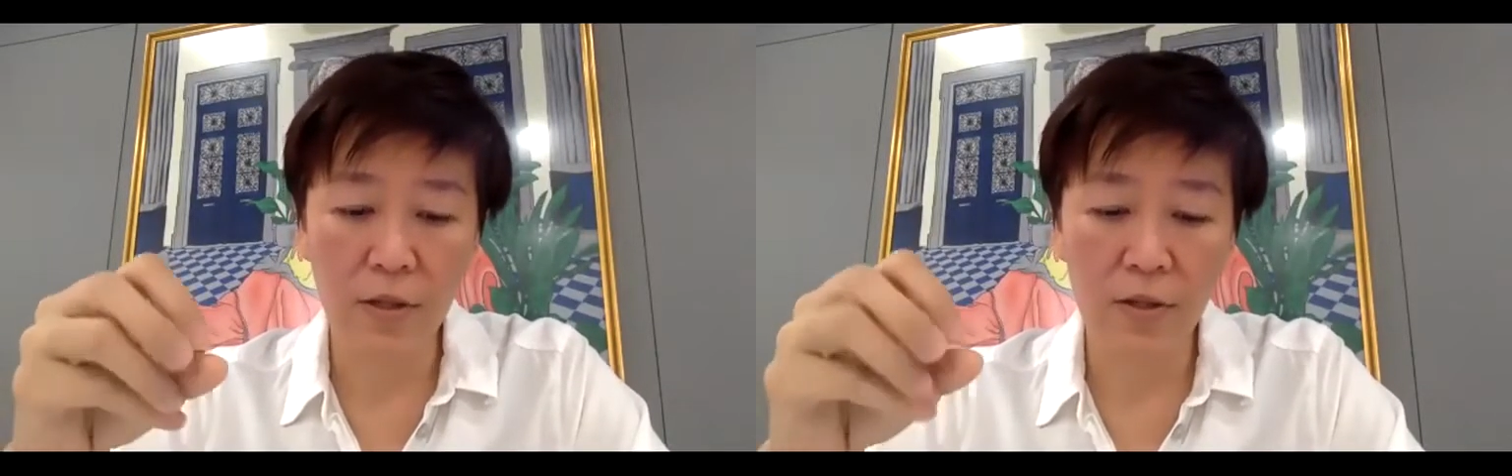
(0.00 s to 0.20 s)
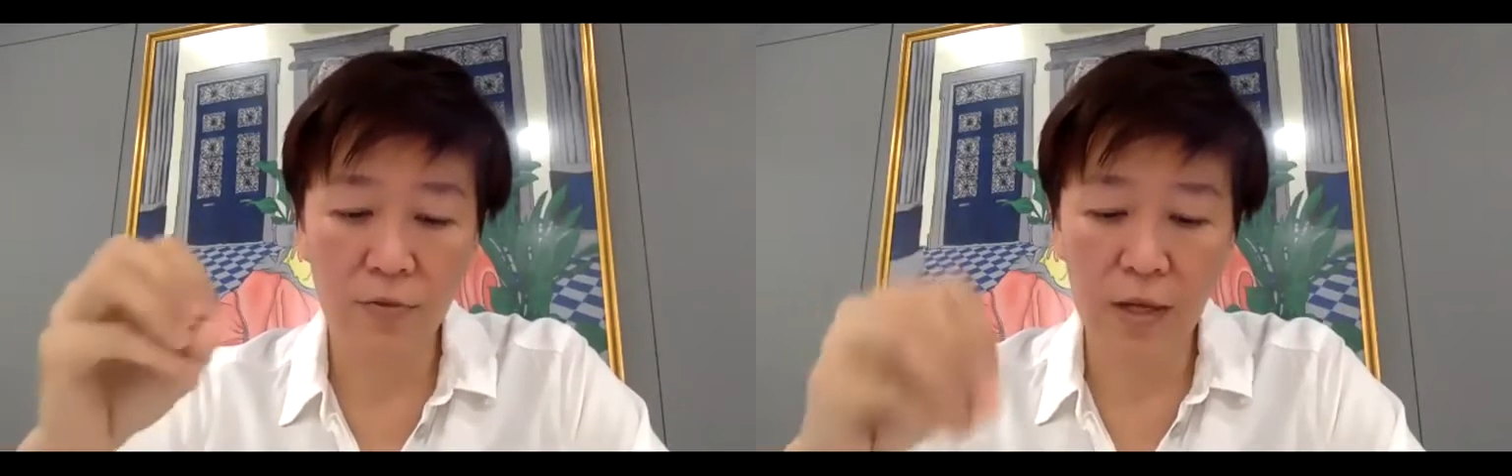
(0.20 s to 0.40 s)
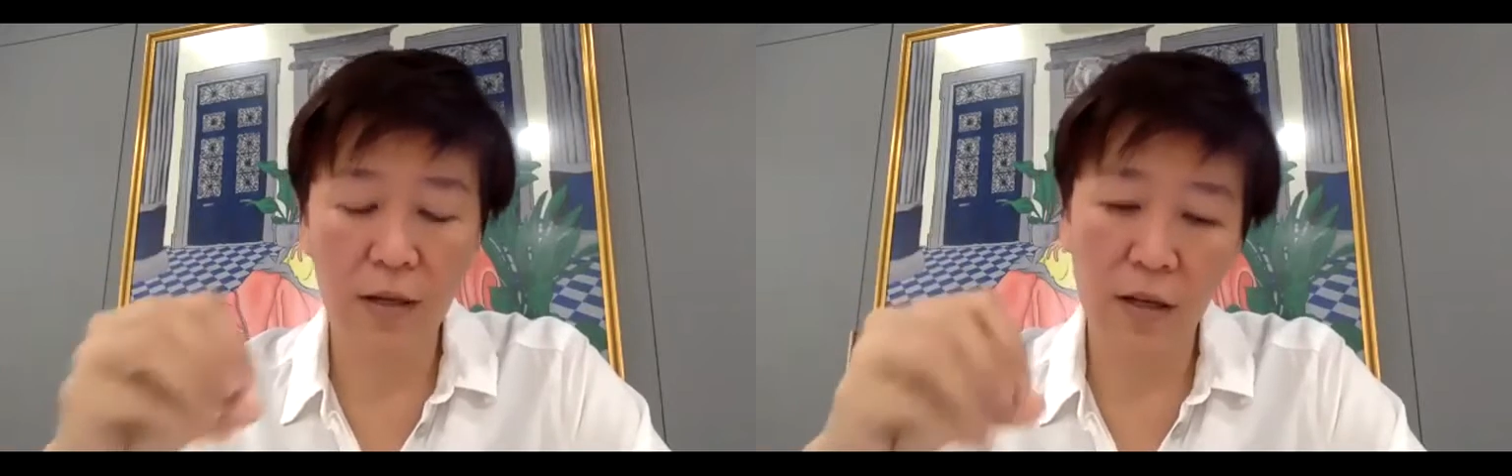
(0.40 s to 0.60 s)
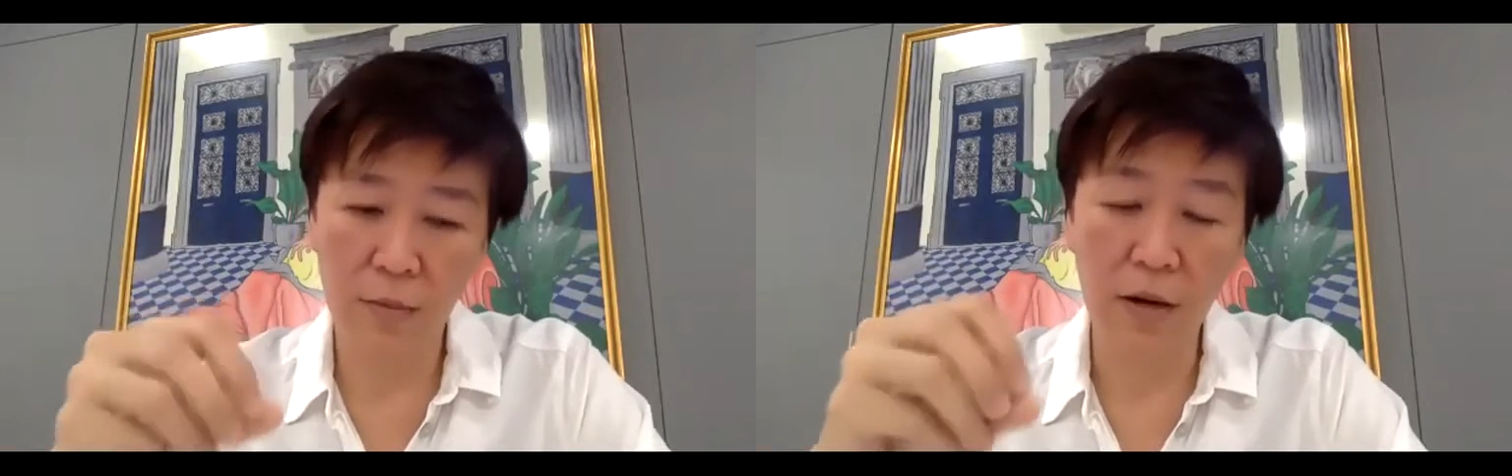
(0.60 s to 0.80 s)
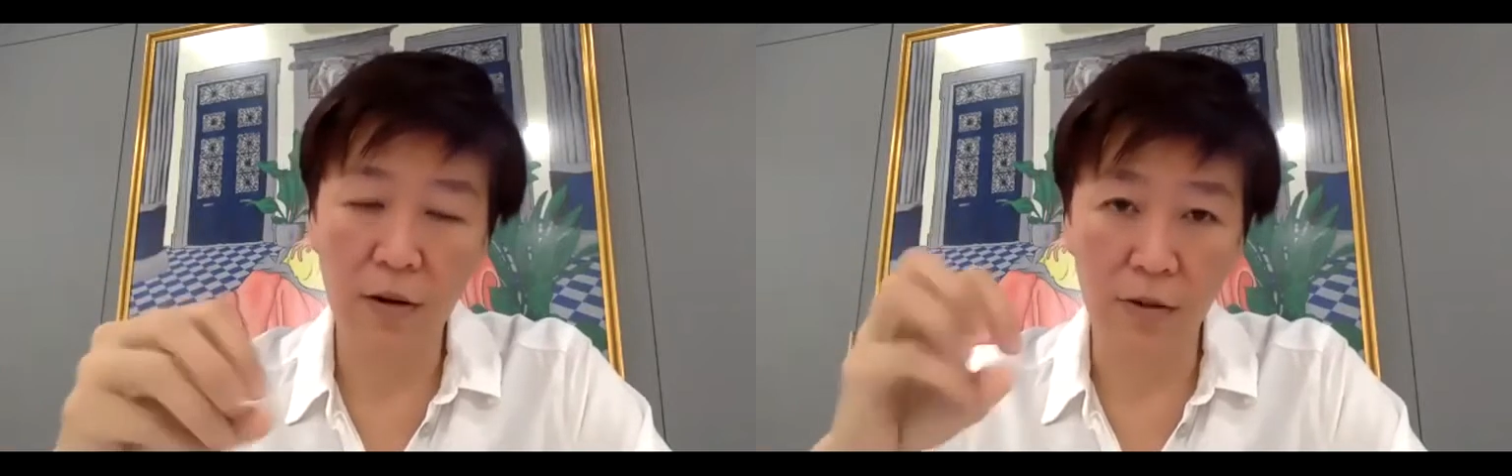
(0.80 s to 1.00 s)
it's really
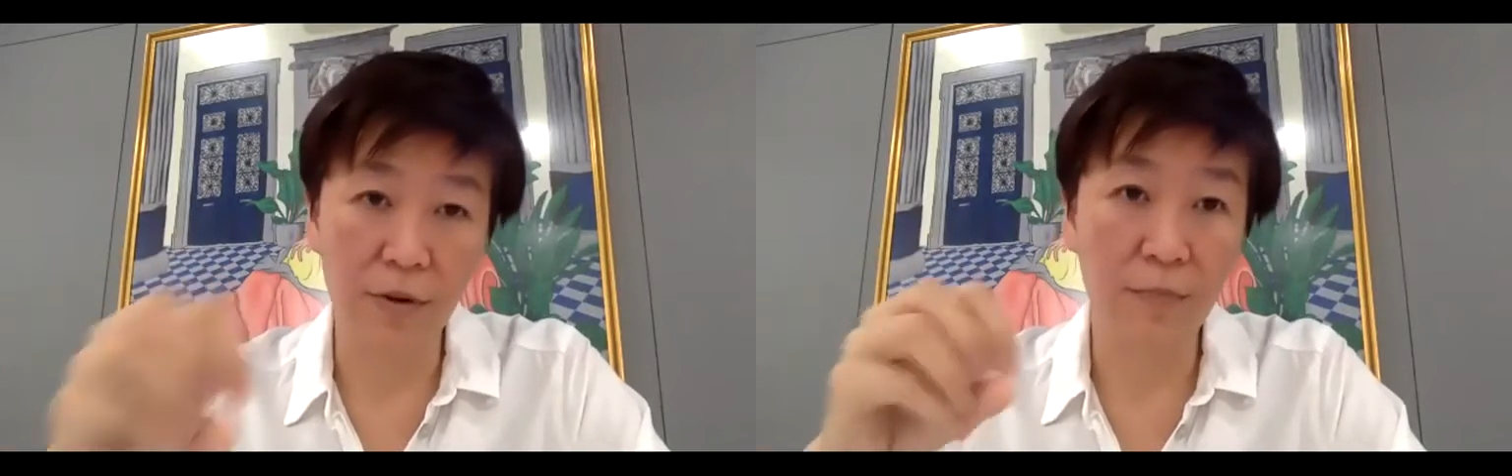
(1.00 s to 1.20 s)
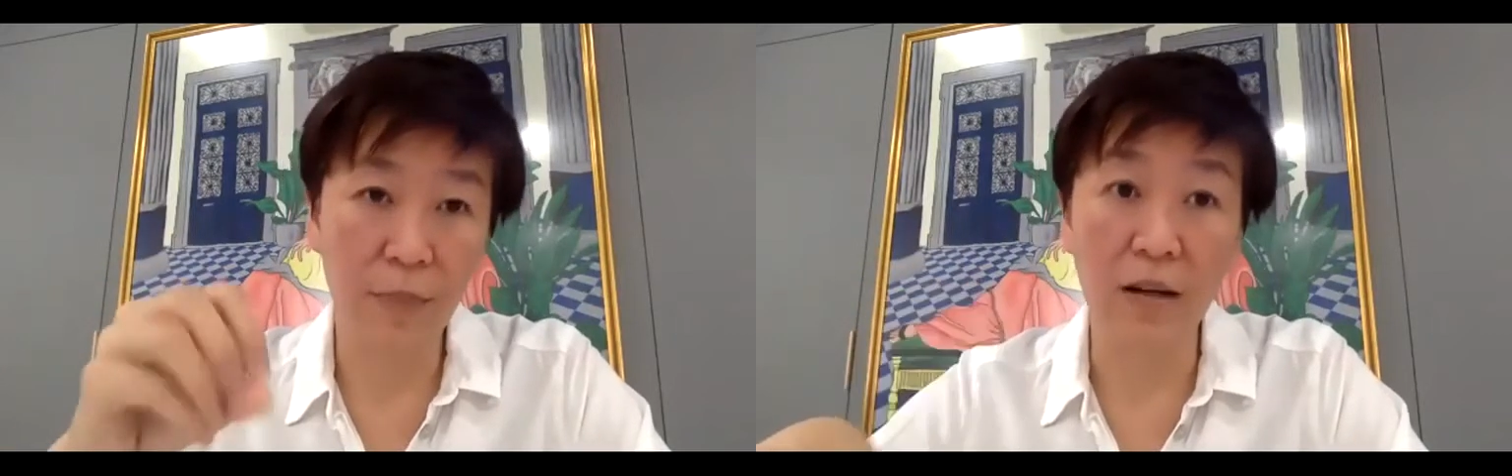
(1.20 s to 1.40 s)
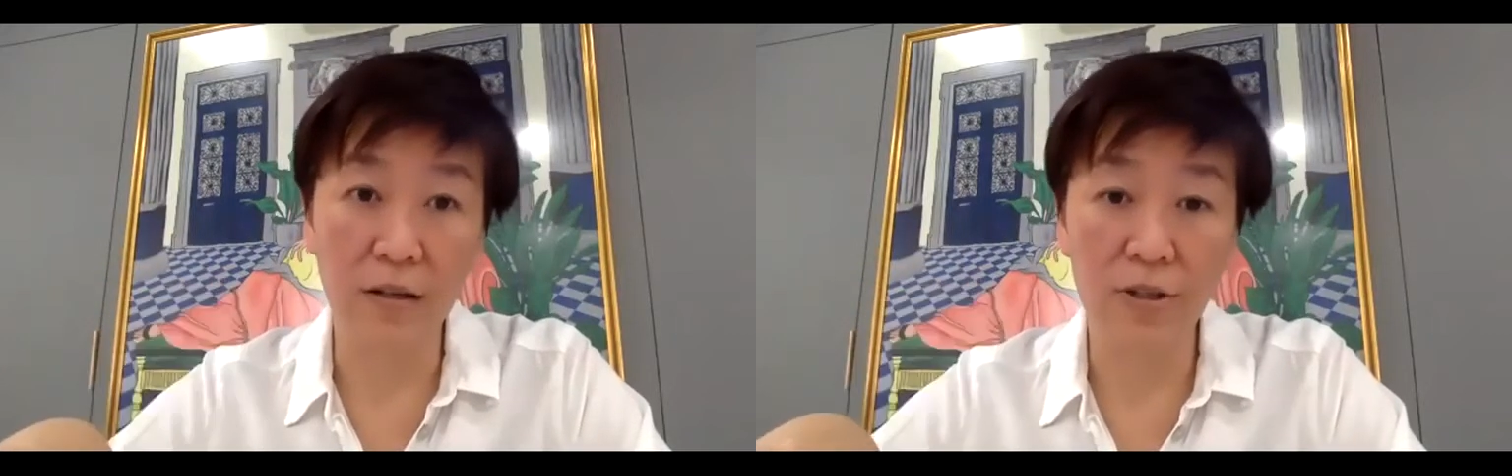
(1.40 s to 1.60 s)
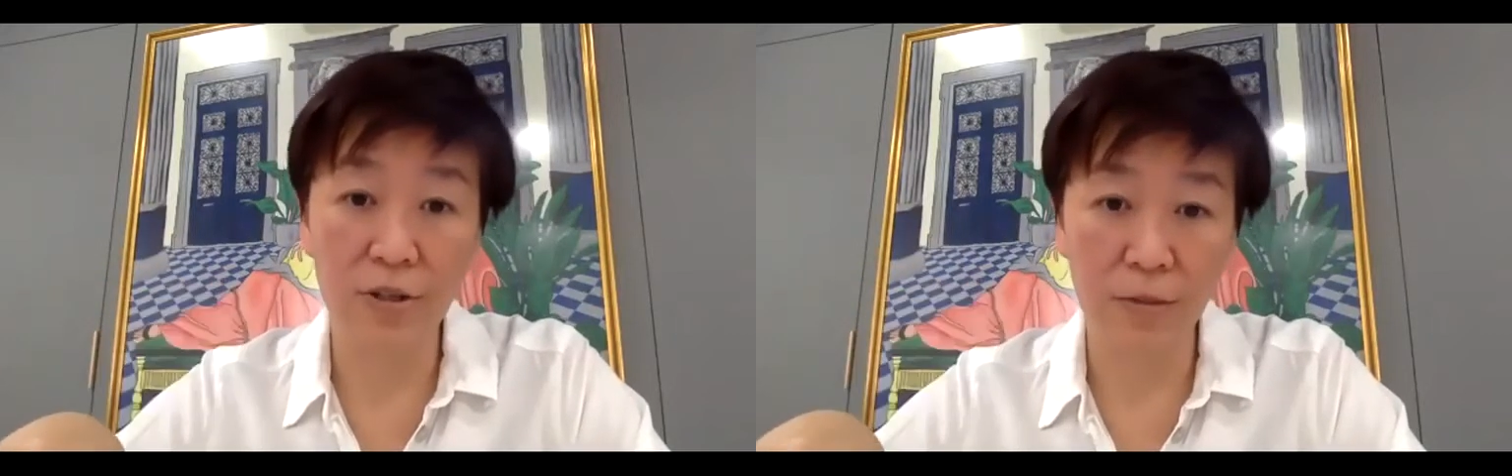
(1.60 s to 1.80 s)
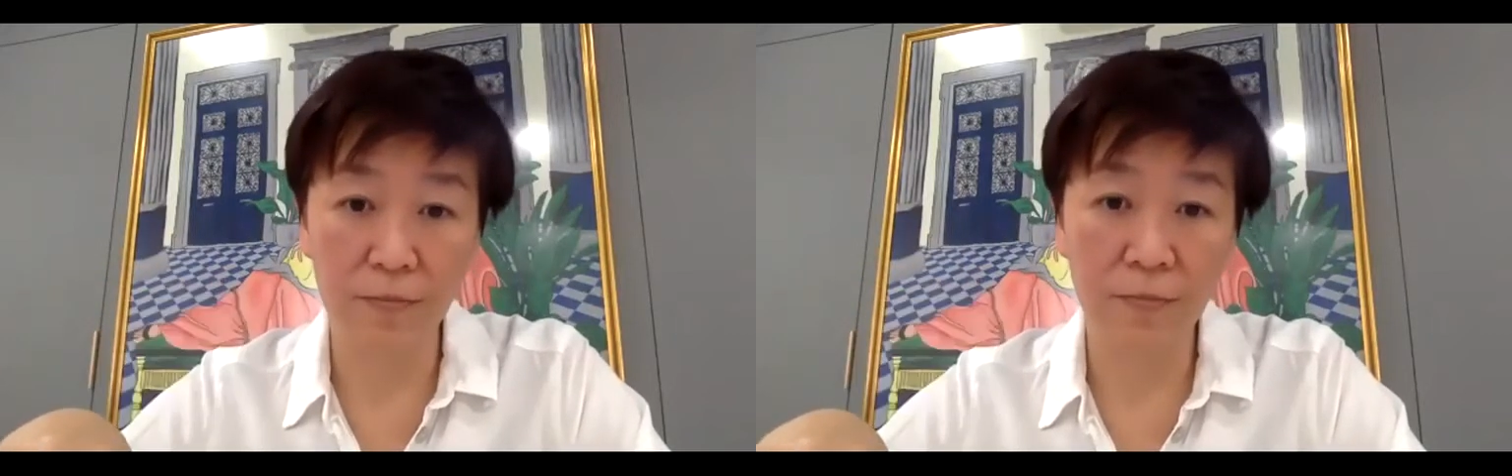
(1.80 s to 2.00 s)
about a great
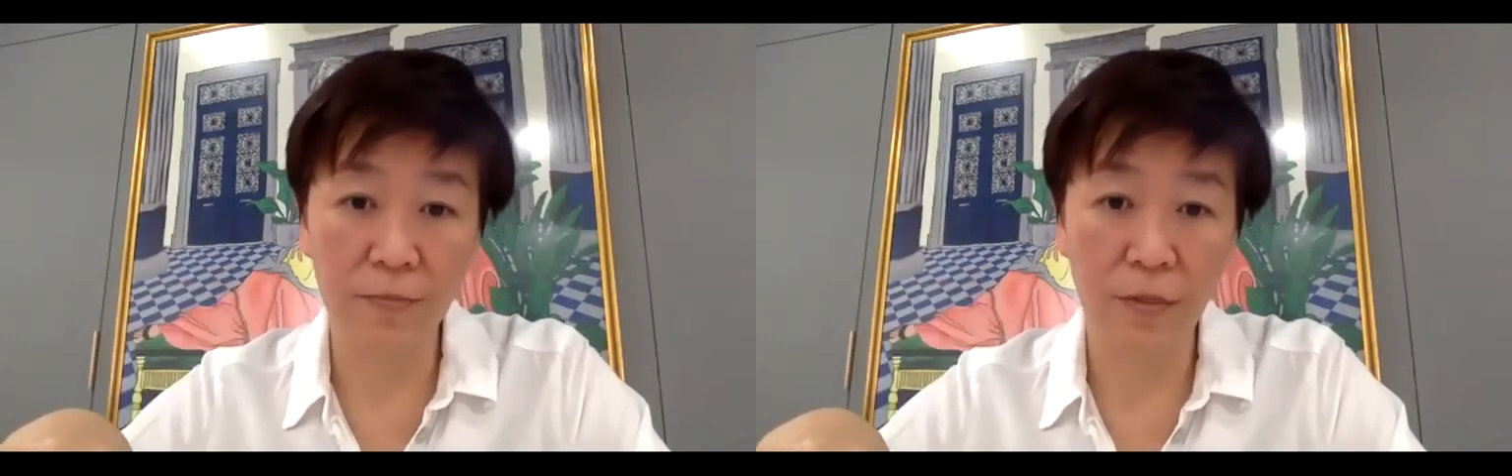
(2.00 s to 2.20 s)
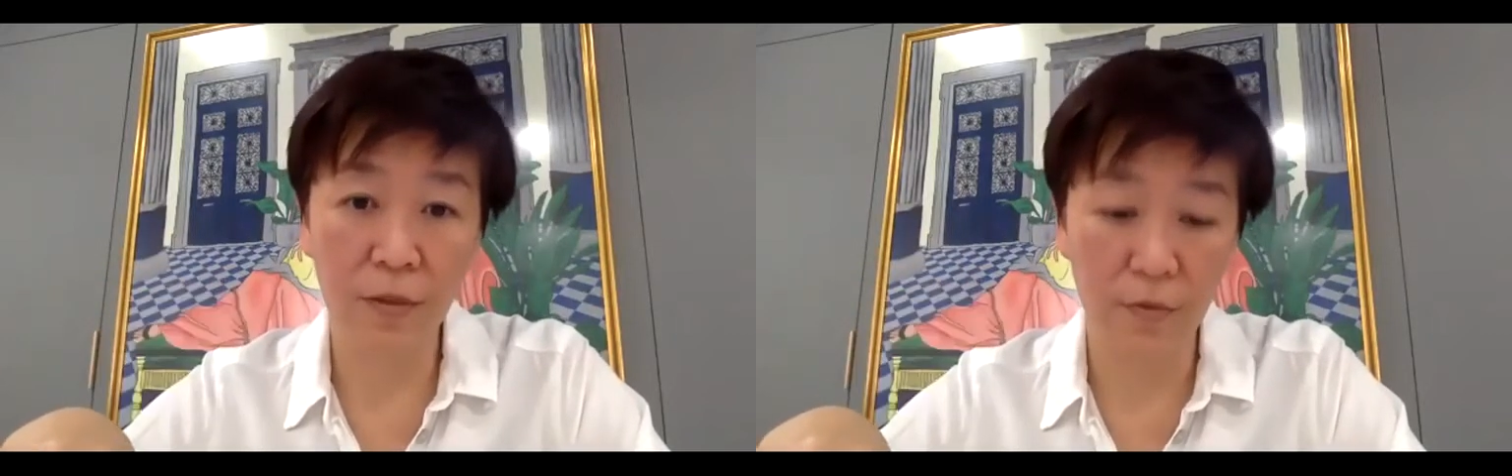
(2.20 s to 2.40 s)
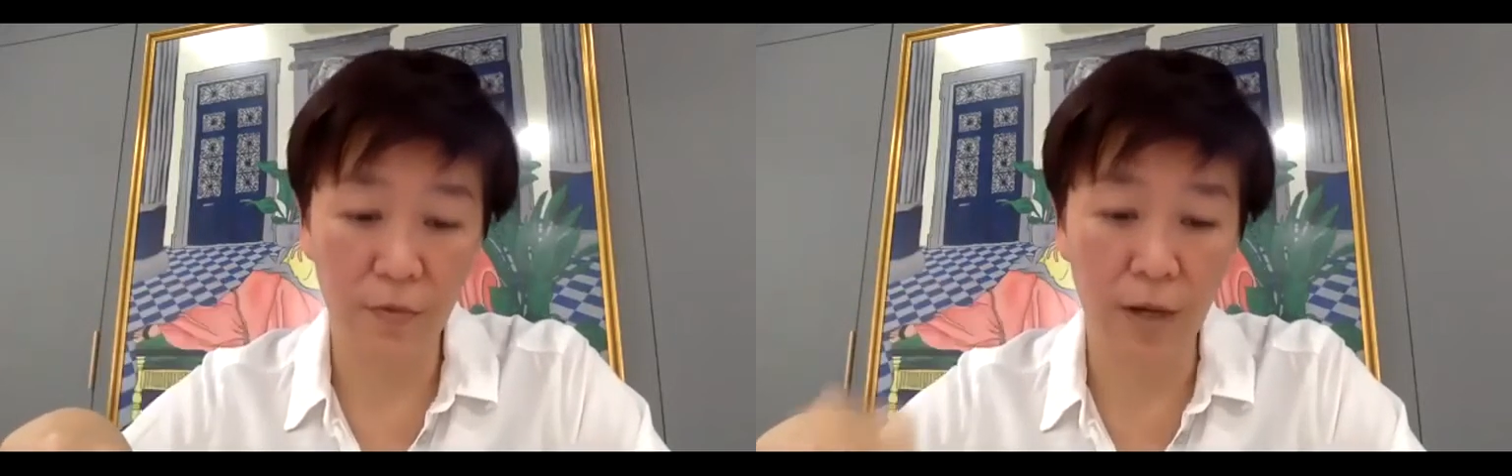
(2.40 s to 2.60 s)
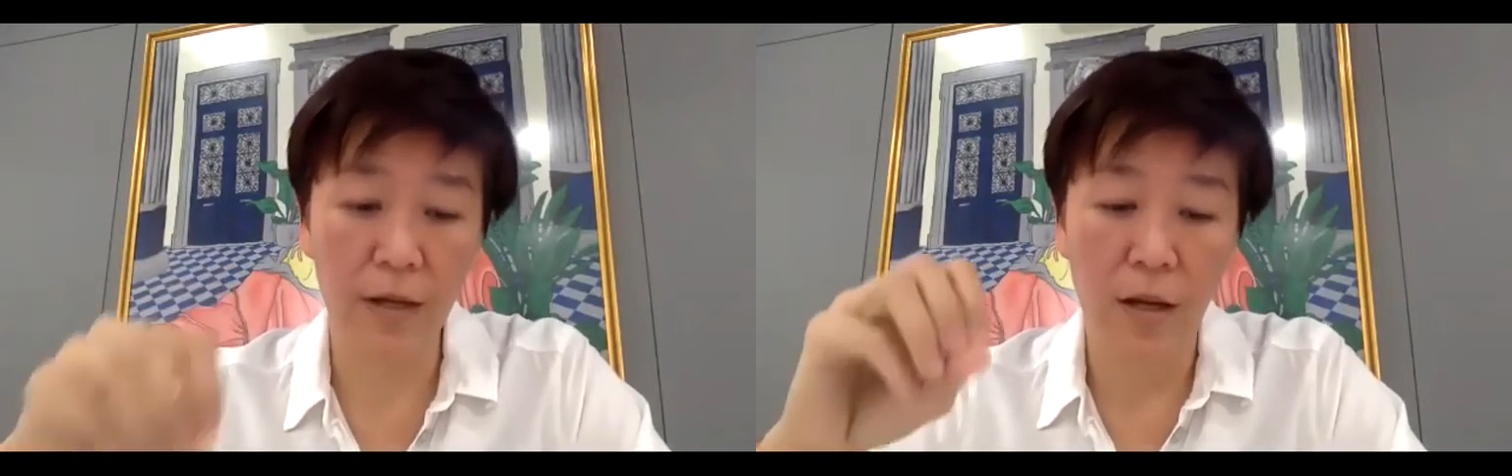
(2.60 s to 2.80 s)
partnership, right?